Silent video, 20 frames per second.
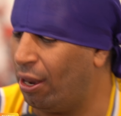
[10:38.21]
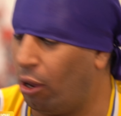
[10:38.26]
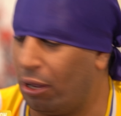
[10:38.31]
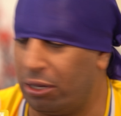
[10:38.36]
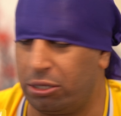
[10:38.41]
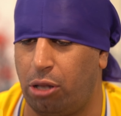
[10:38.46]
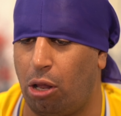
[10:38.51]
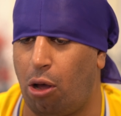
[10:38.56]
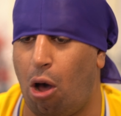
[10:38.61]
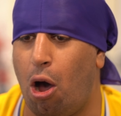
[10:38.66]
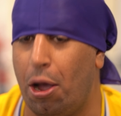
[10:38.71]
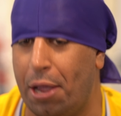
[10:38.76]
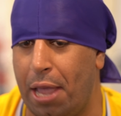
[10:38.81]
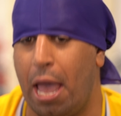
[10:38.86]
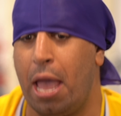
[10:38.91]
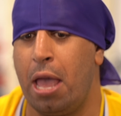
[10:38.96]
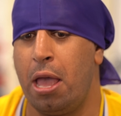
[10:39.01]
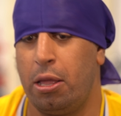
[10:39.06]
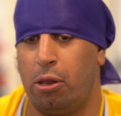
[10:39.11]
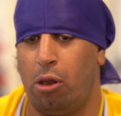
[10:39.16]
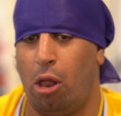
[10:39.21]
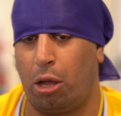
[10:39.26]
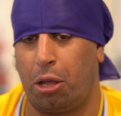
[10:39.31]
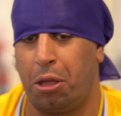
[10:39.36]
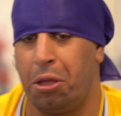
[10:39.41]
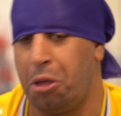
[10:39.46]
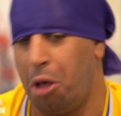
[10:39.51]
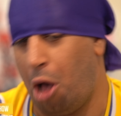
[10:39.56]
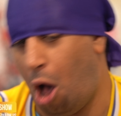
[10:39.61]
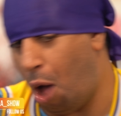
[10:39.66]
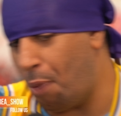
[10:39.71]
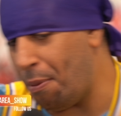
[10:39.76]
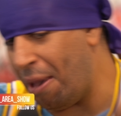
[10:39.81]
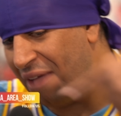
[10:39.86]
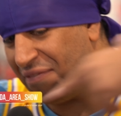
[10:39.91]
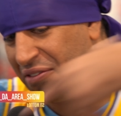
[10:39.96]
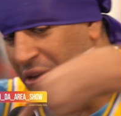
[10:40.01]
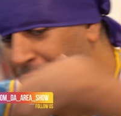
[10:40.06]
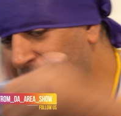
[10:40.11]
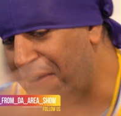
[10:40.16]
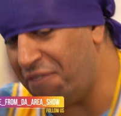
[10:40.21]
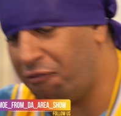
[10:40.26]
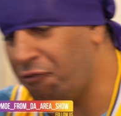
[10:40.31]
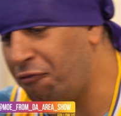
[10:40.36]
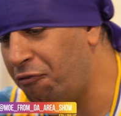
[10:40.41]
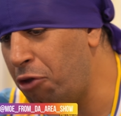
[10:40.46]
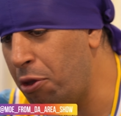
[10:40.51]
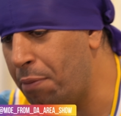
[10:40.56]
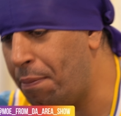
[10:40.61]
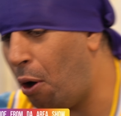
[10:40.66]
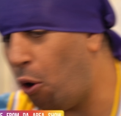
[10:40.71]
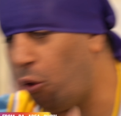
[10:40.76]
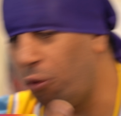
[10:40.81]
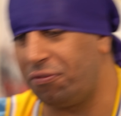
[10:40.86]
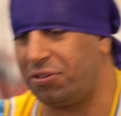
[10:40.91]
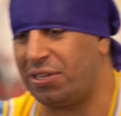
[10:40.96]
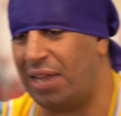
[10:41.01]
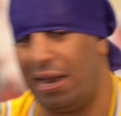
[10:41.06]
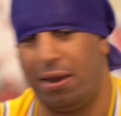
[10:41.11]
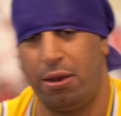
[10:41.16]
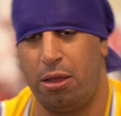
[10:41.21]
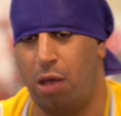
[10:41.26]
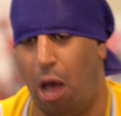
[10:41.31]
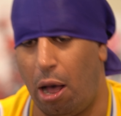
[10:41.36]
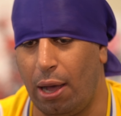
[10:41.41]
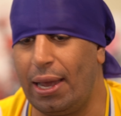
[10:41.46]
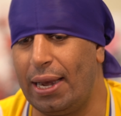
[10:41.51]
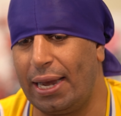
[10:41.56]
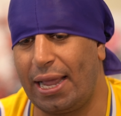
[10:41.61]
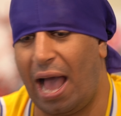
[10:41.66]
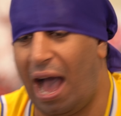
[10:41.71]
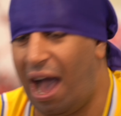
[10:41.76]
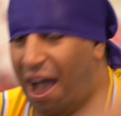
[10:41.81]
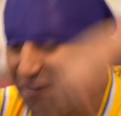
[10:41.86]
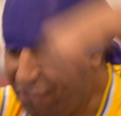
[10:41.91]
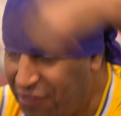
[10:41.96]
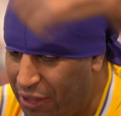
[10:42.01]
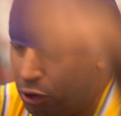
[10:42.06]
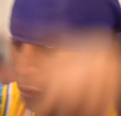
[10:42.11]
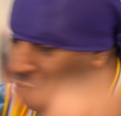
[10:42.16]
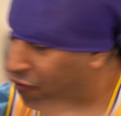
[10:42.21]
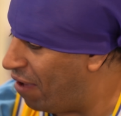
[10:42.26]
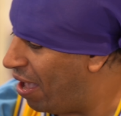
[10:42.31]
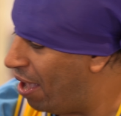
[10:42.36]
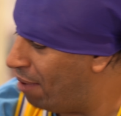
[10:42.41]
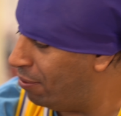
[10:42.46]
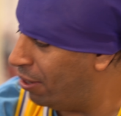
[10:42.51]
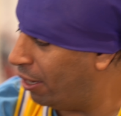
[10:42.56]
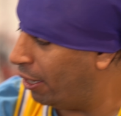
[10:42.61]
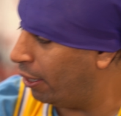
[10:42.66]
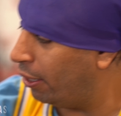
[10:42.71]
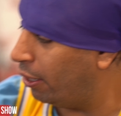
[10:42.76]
Like, it's like, oh, yeah, like, I'm having a beef with you, but all of a sudden, I'm going to go after your family.